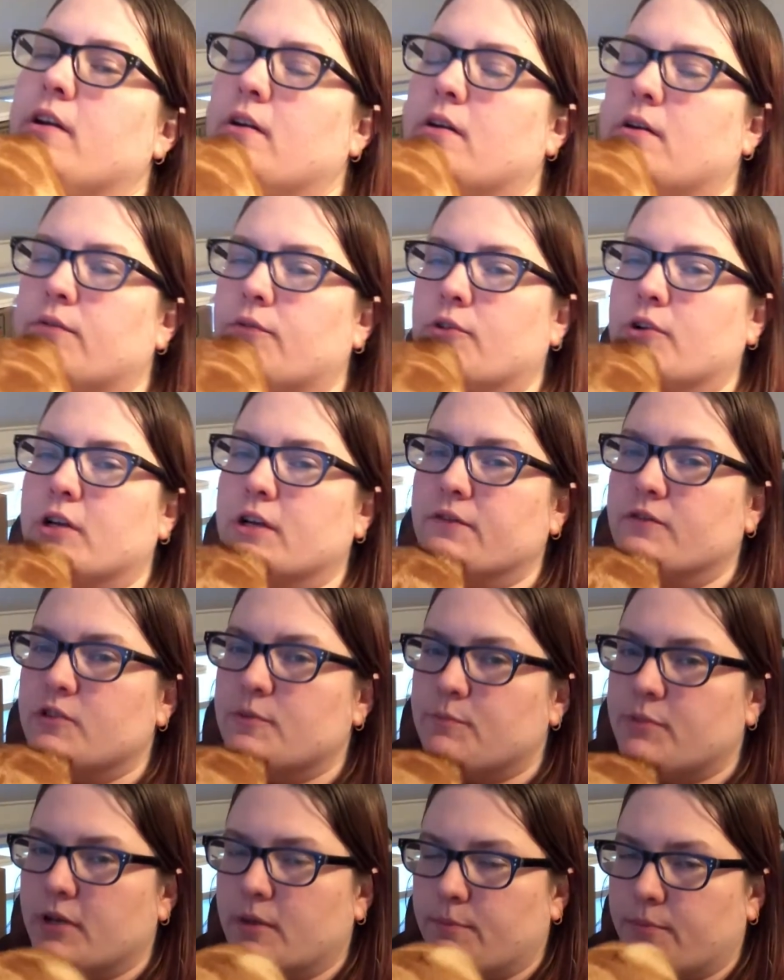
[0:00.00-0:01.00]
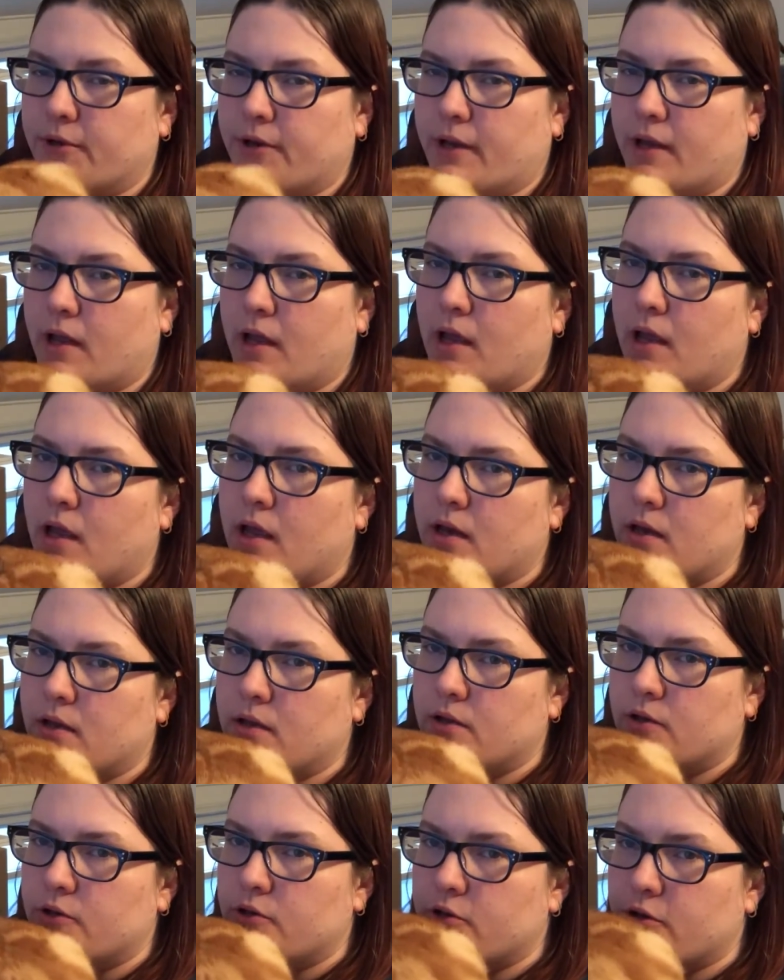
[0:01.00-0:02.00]
ever gives Pippin any
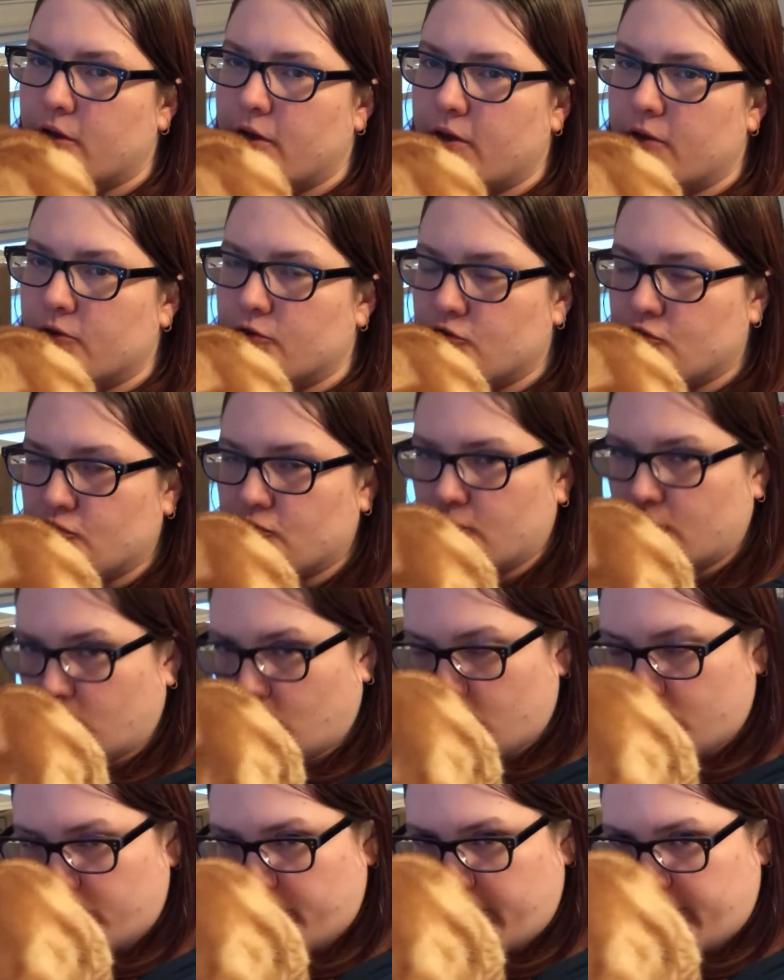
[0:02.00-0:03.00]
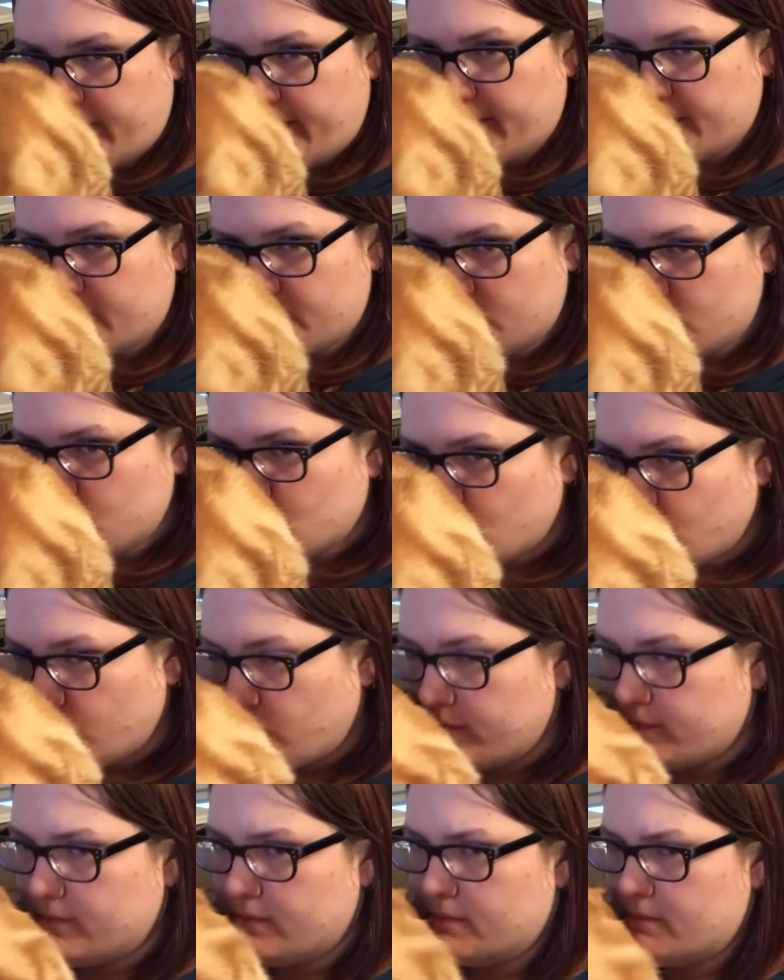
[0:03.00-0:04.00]
attention or pets.
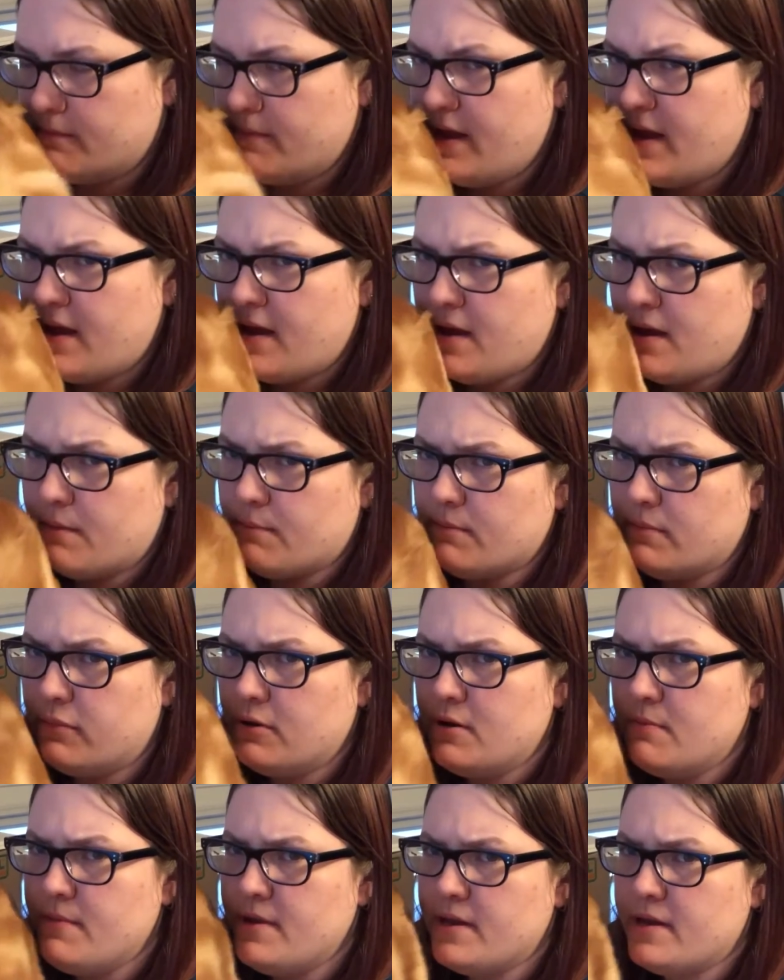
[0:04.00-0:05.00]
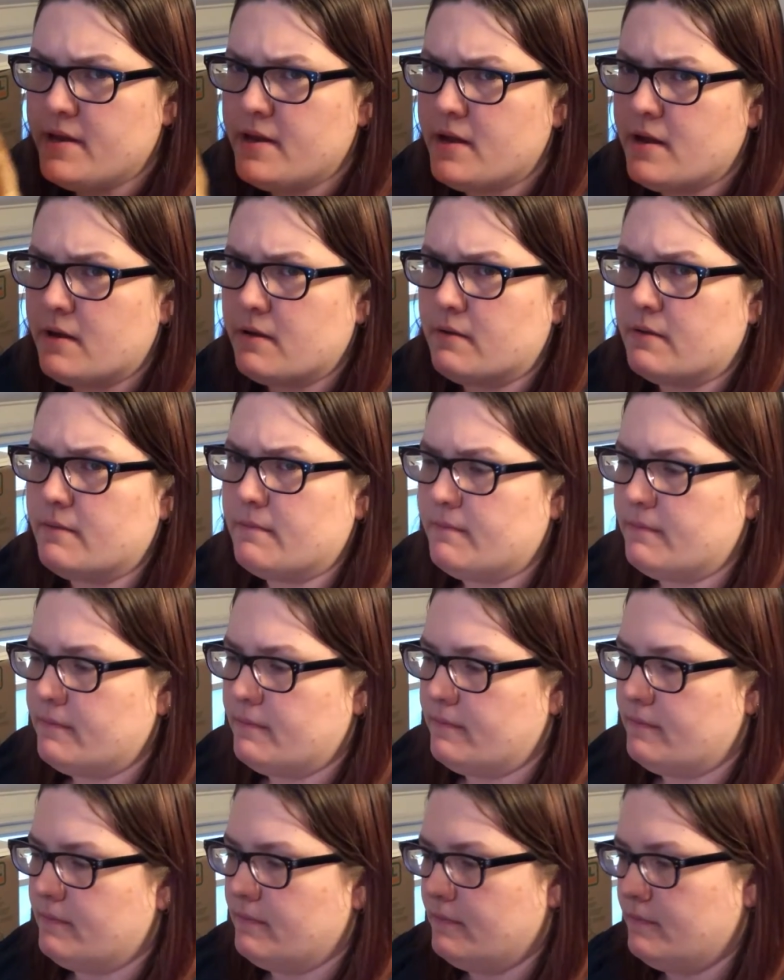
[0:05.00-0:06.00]
Man, put me down.
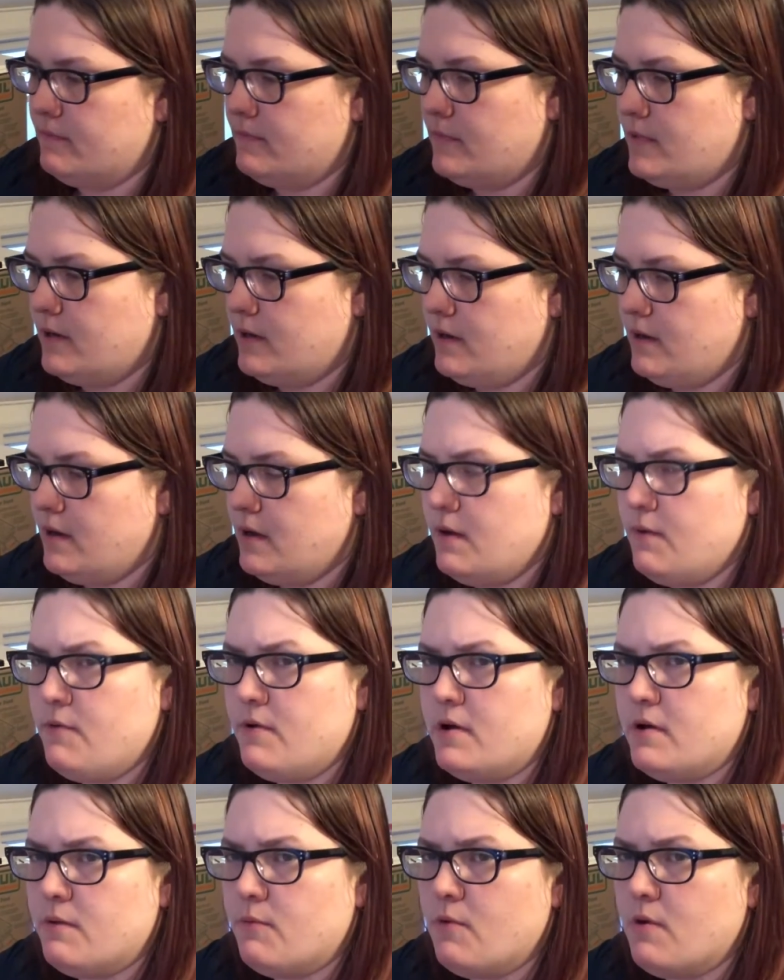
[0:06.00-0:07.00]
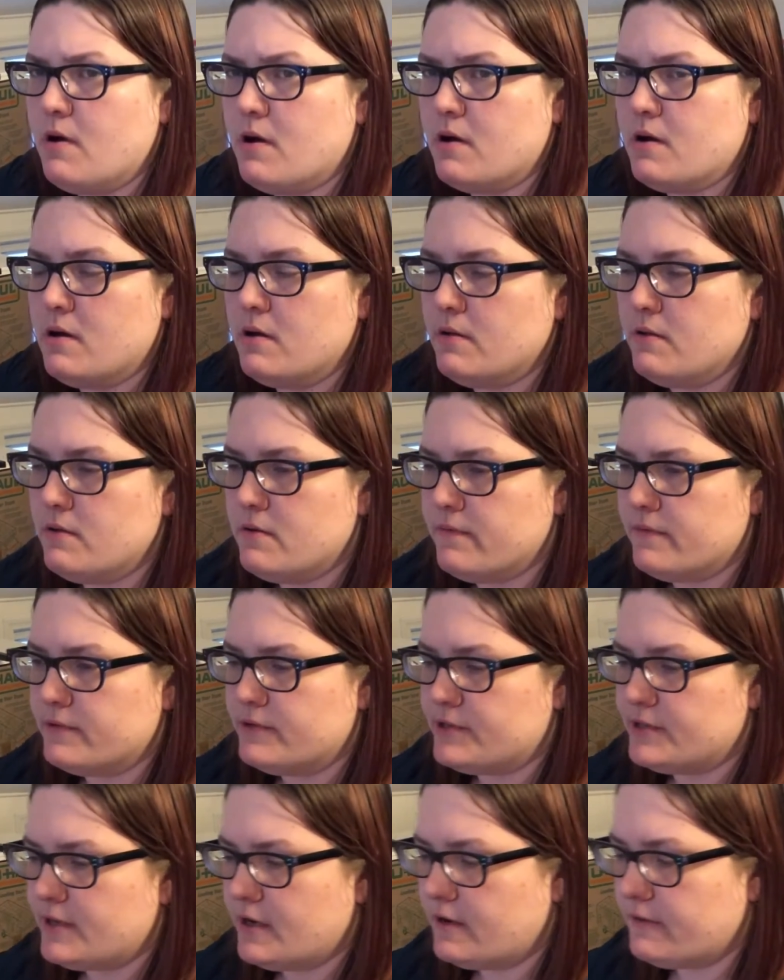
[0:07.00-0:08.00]
I want to walk all over
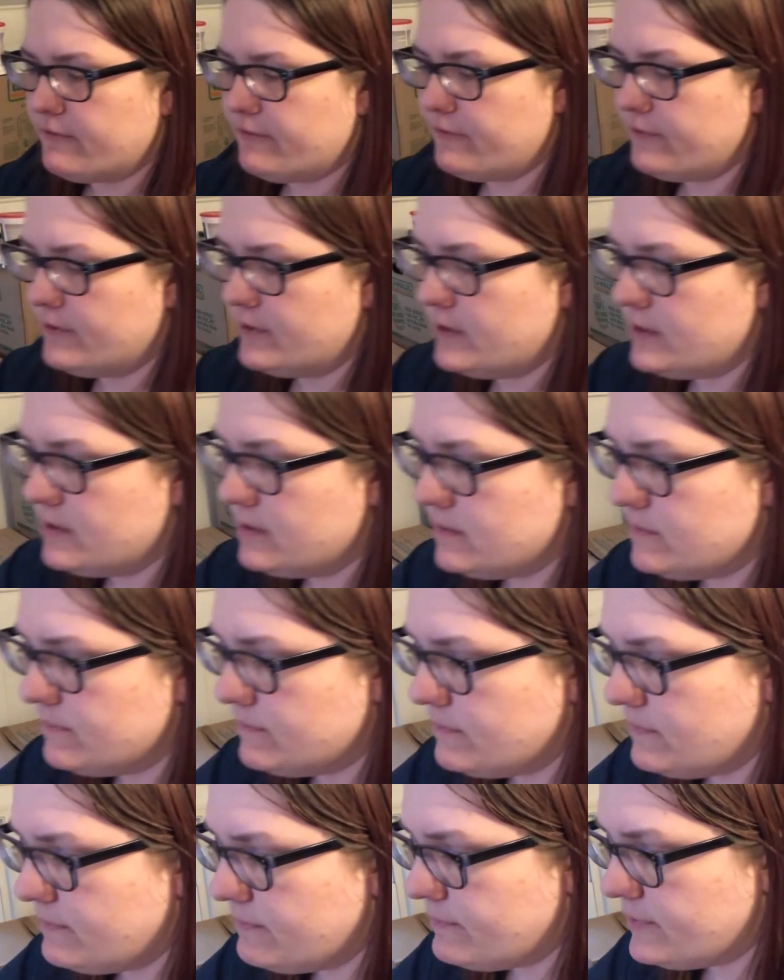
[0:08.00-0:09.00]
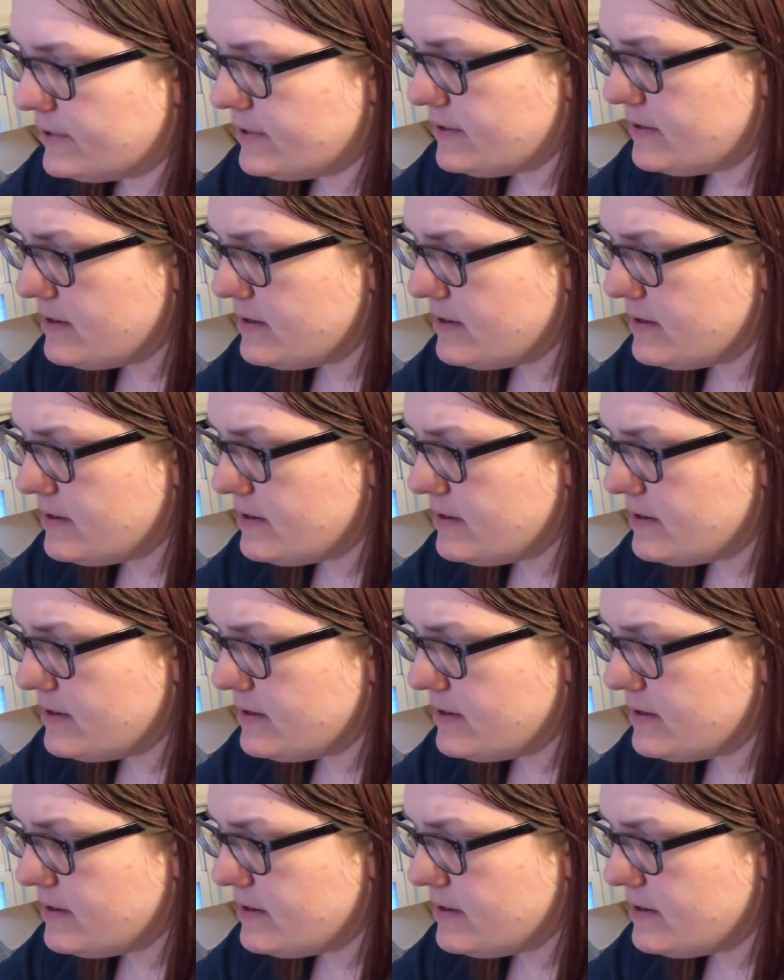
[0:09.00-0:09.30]
stuff, but